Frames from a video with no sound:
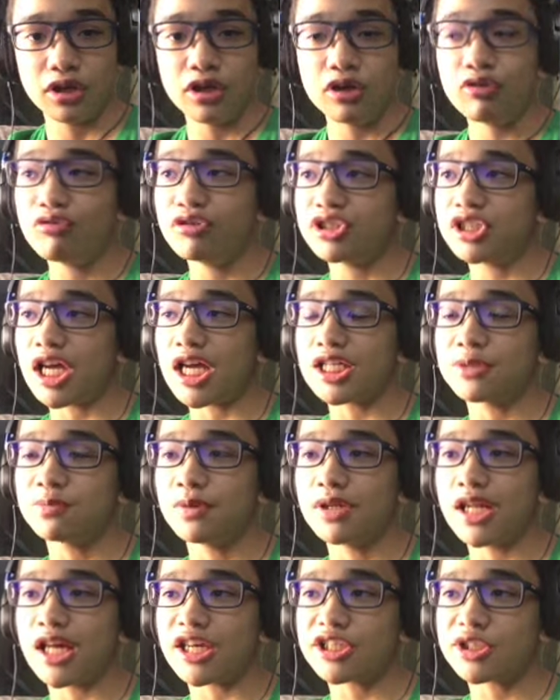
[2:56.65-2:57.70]
which has
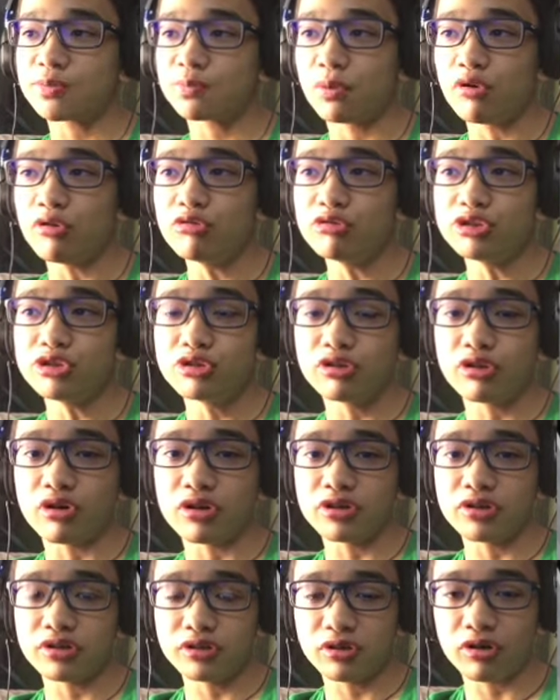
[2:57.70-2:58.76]
been exposed to
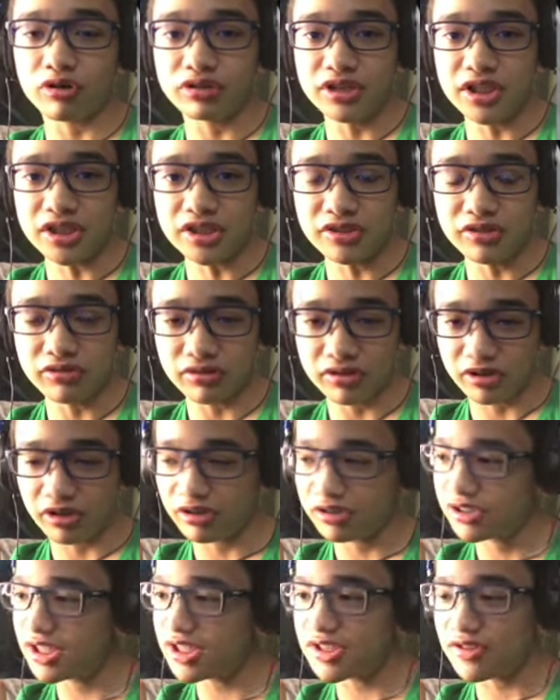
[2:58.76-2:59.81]

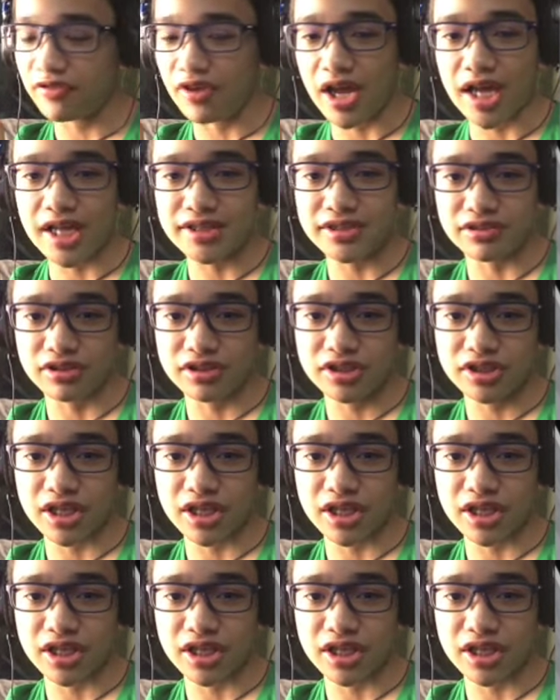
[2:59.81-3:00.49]
cognitive hazards,